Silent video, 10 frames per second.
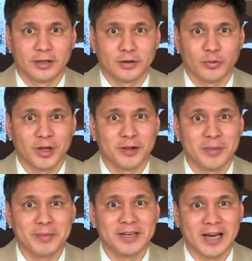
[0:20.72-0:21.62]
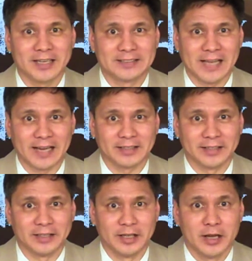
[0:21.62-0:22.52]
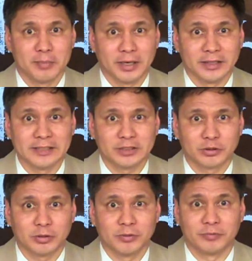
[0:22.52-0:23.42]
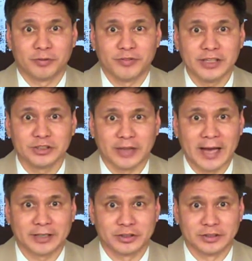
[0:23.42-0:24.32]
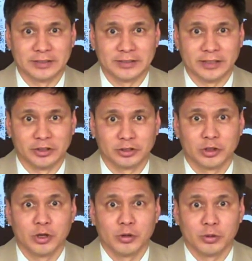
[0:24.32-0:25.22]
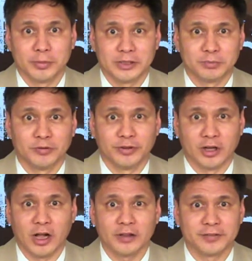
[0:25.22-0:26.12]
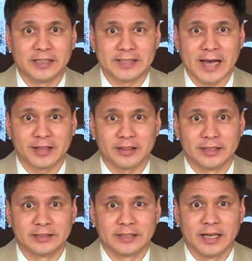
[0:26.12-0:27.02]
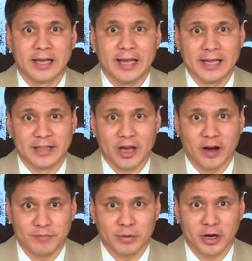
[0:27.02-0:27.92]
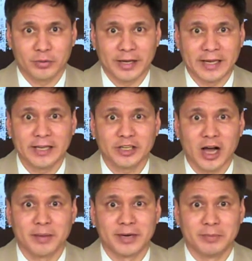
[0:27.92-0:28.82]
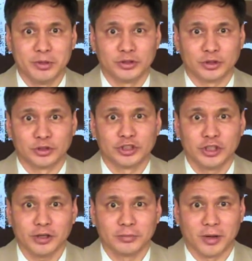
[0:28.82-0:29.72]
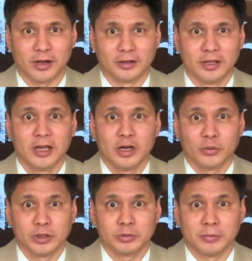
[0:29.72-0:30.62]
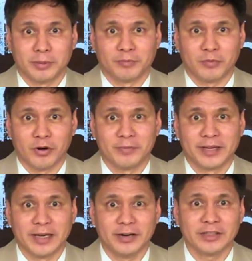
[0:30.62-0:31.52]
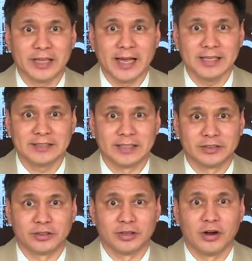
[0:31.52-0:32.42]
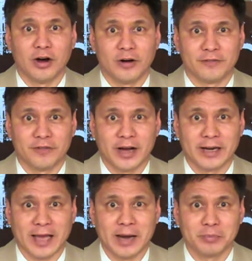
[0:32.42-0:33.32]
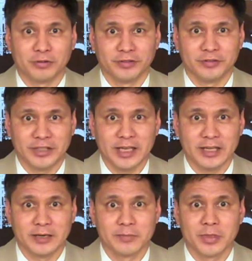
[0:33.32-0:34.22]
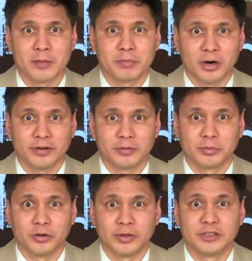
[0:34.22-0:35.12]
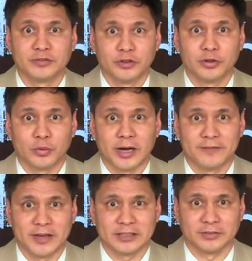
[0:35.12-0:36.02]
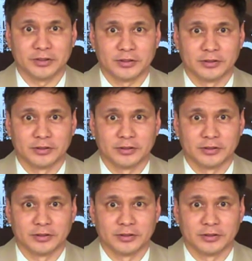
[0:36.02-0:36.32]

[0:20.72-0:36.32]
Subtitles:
Well, maybe not exactly, but at least a group of professional actors and singers will be spoofing all of these athletes in the off-Broadway hit comedy musical Chuckleball, which will be performing here at the Hayes Center on Friday, April 15, part of the Blue Ridge Food and Wine Festival.